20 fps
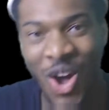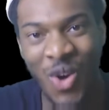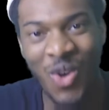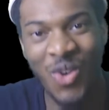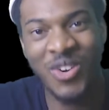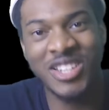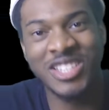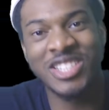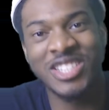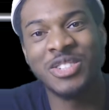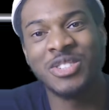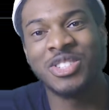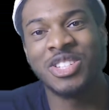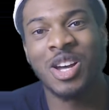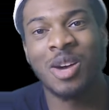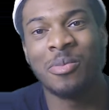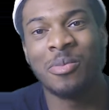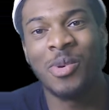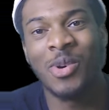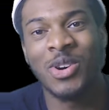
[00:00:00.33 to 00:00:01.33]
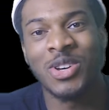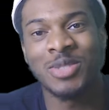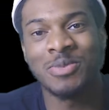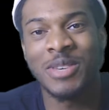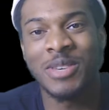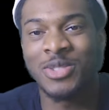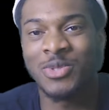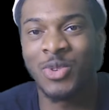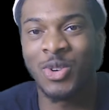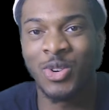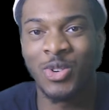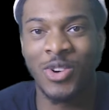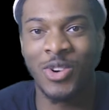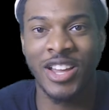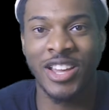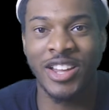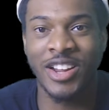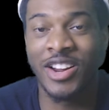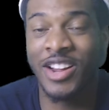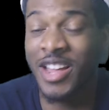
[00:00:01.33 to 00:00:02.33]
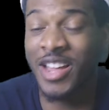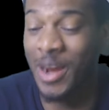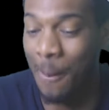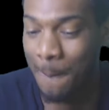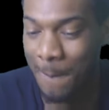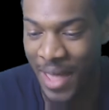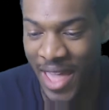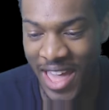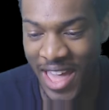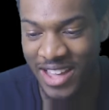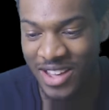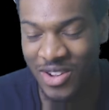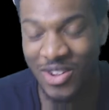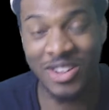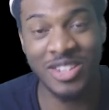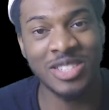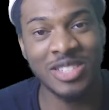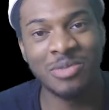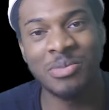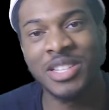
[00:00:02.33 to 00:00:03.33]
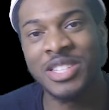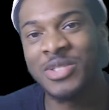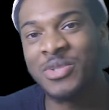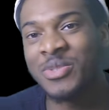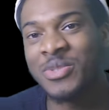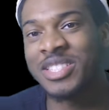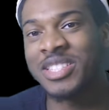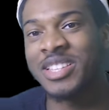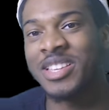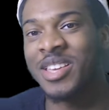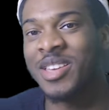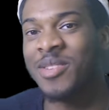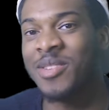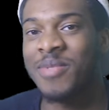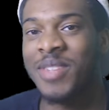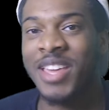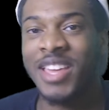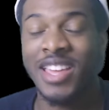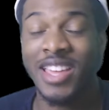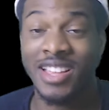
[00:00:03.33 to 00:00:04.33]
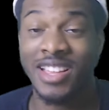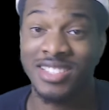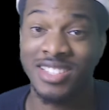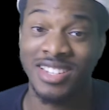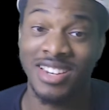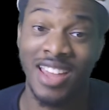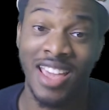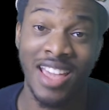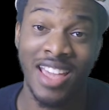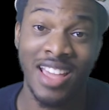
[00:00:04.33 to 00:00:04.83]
what is good with y'all boys, man? It's Ryan here, and I'm back on this beast once again, man. And today